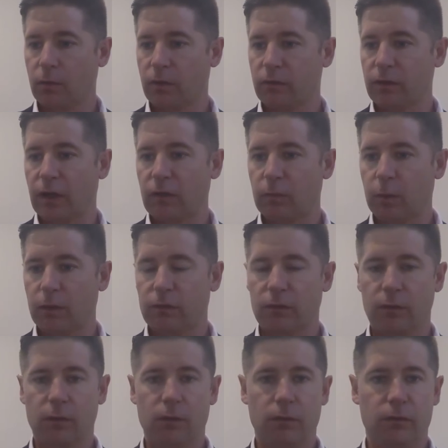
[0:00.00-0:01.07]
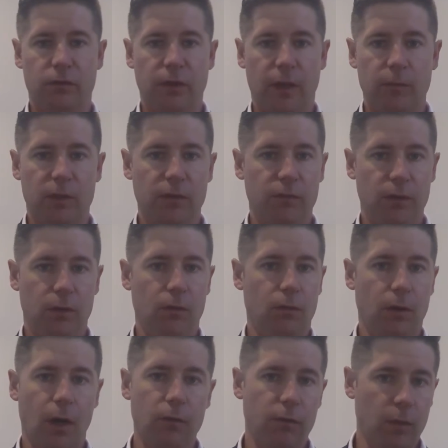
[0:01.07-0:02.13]
with a salesperson who's giving you an
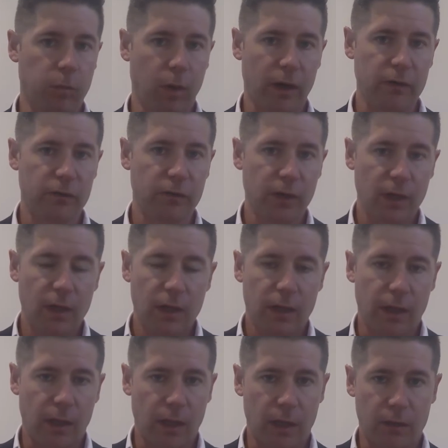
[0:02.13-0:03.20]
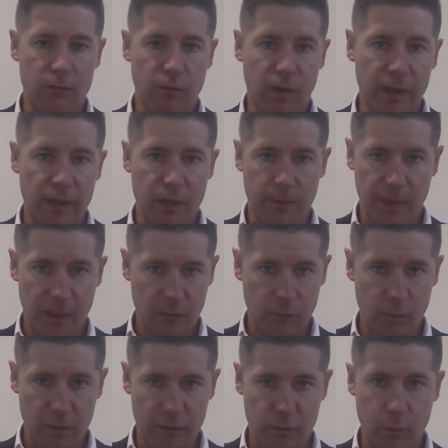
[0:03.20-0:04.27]
overappraised, inflated amount of
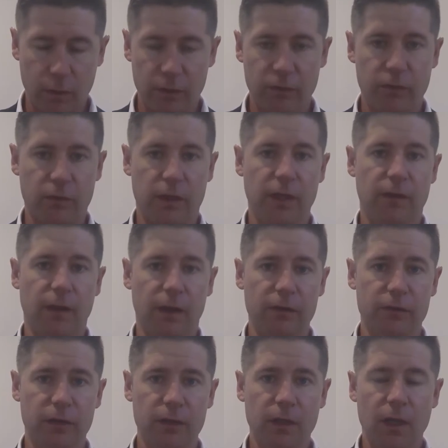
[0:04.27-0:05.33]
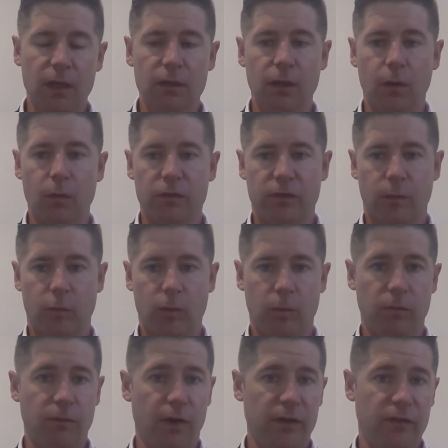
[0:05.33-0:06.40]
what it's worth to get the listing. Go with someone who
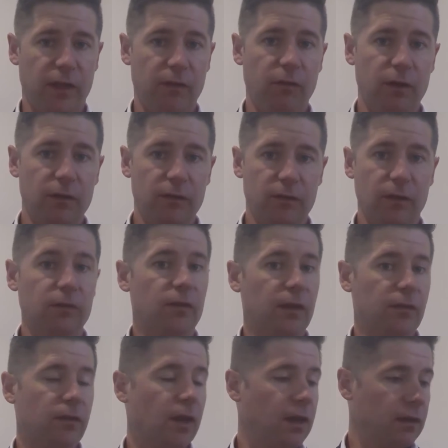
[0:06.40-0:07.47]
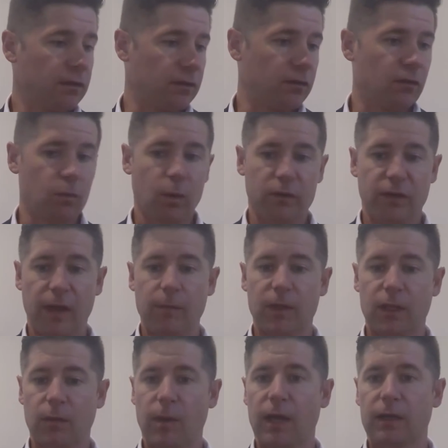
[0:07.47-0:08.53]
provides evidence that says this is what's happening in
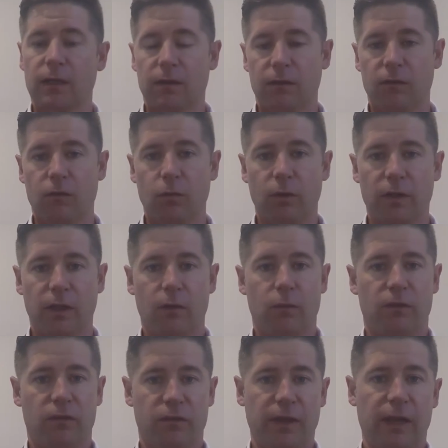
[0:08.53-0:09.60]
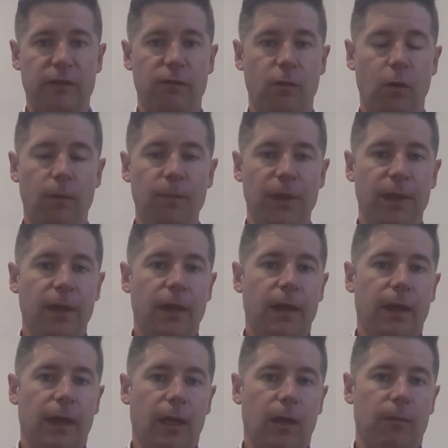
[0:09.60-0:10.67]
the market, this is what the other ones are selling for.
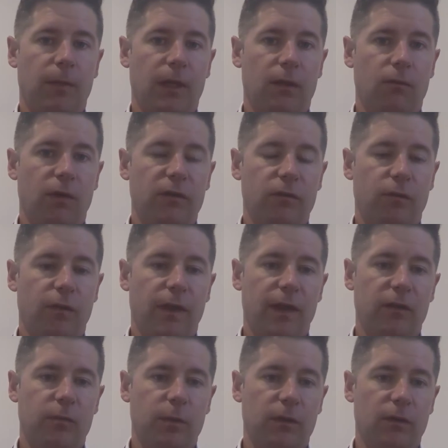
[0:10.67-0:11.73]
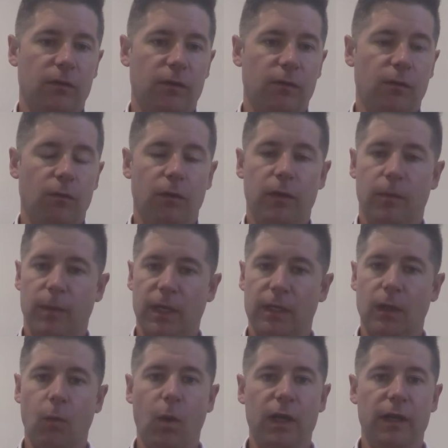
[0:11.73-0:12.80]
And the reason for that is because if you're on the
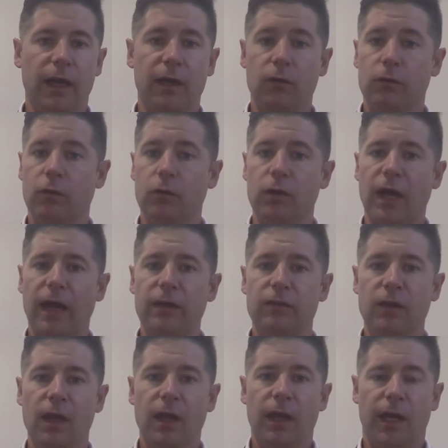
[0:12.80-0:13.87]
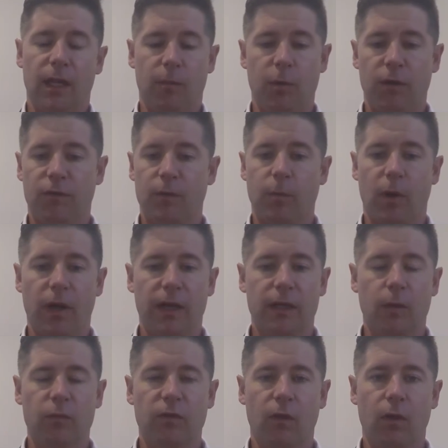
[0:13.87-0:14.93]
market 1 day or 2 days and the perfect buyer
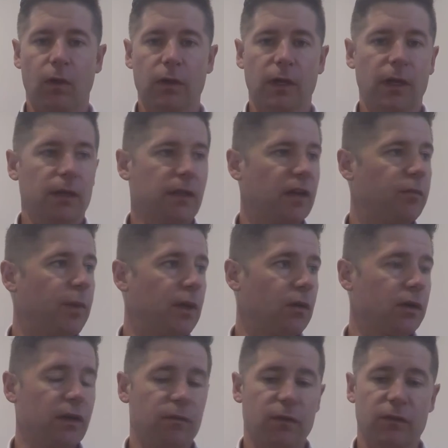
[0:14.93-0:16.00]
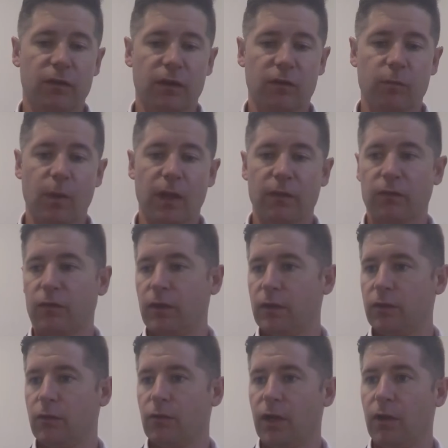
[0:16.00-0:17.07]
comes along, they've been looking for 6 months in
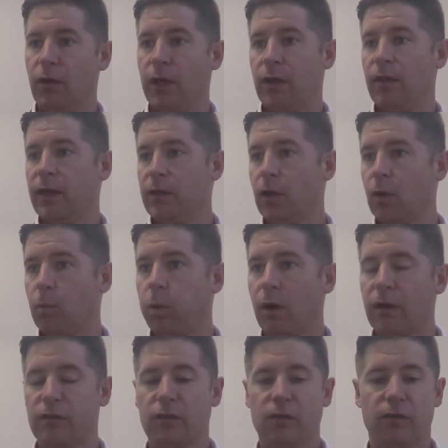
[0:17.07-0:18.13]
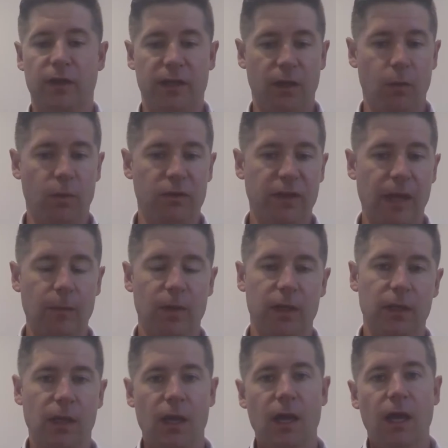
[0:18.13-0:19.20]
your area, they know prices, they know what's
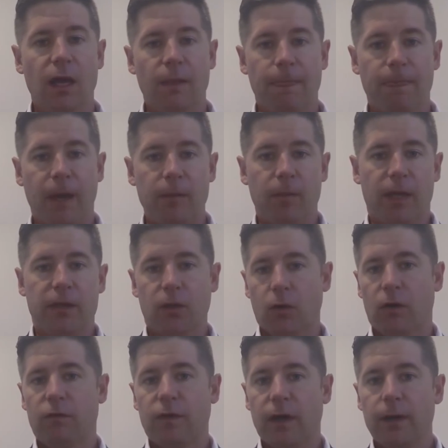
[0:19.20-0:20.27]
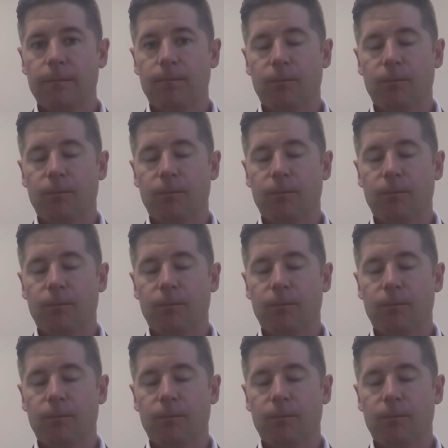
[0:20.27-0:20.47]
happening, they make an offer,